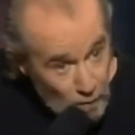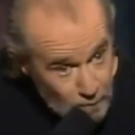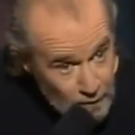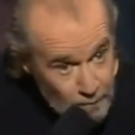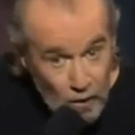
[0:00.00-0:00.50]

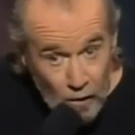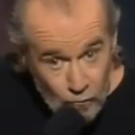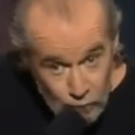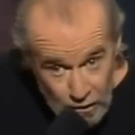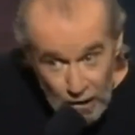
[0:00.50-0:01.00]
Some
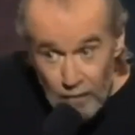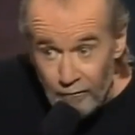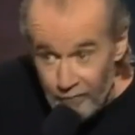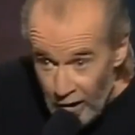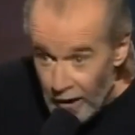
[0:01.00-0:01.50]
people are
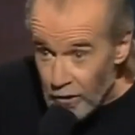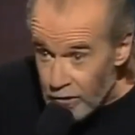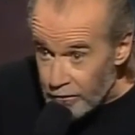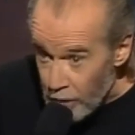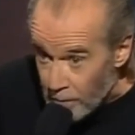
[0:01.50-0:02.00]
really
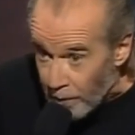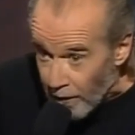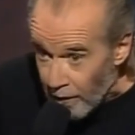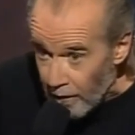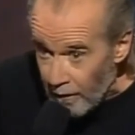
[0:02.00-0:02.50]
fucking
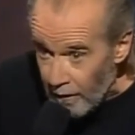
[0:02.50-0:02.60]
stupid.